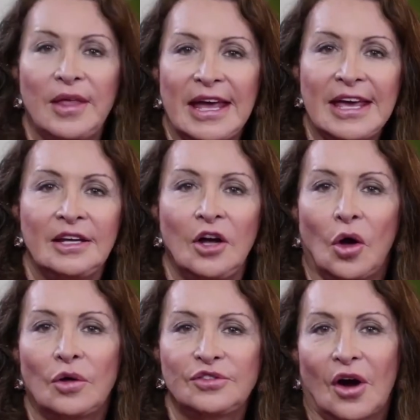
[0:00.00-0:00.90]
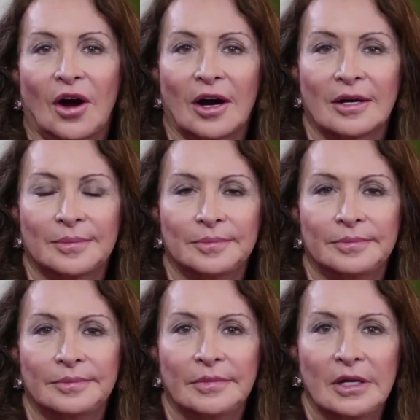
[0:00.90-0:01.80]
the end goals are
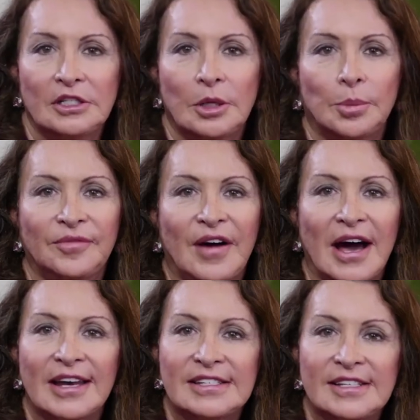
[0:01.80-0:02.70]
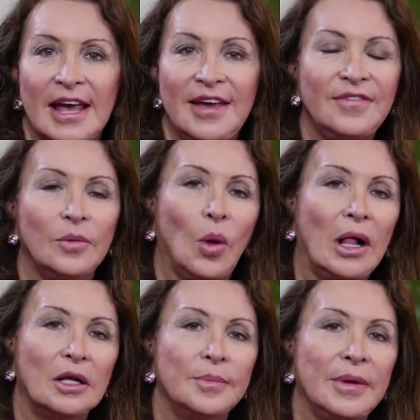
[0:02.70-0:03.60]
to provide a safe and
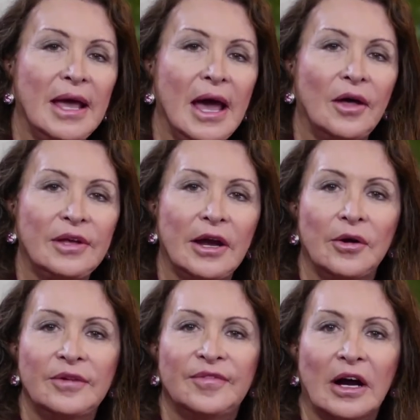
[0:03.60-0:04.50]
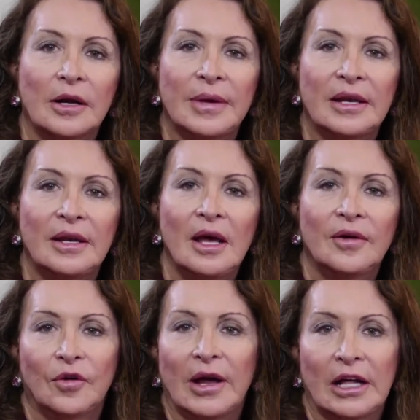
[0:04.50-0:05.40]
welcoming healthcare environment
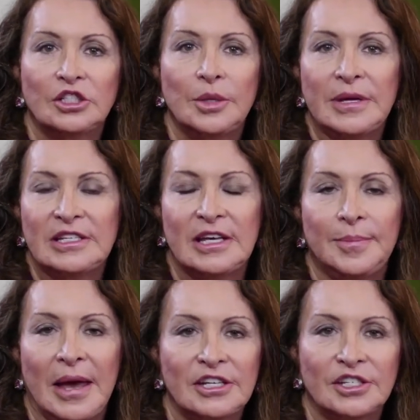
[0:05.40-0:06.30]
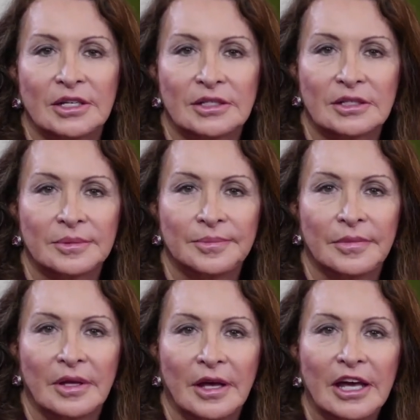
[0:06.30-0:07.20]
for LGBT patients,
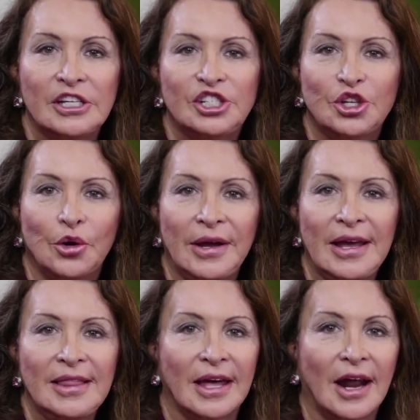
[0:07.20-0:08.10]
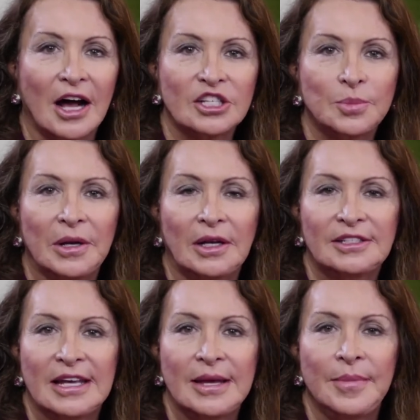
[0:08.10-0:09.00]
ensuring that hospital
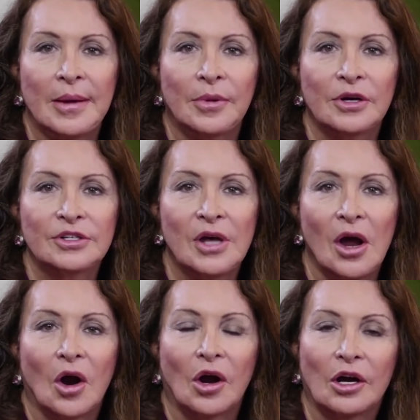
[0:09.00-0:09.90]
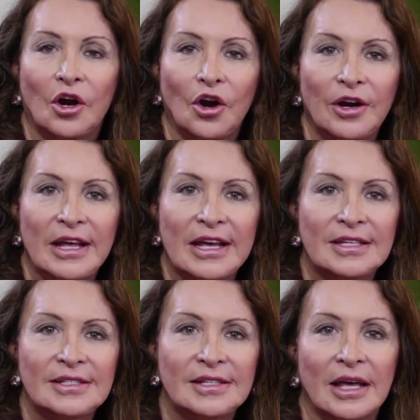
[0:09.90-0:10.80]
team members are
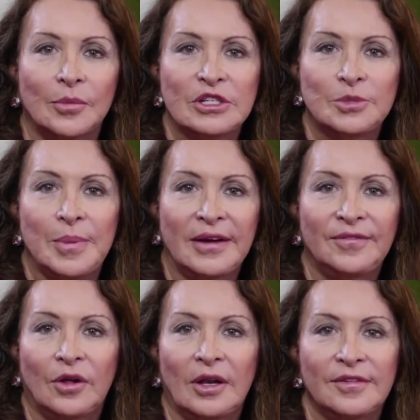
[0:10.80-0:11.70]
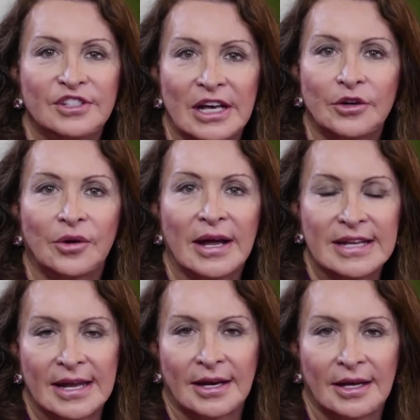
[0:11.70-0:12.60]
courteous and respectful of gender
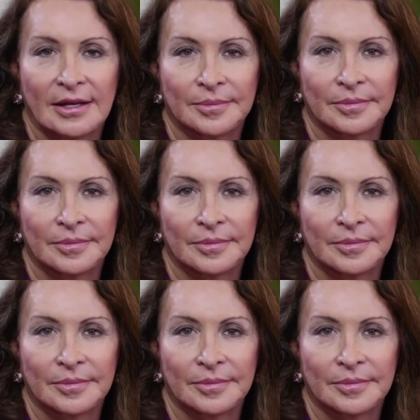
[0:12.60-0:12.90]
identity,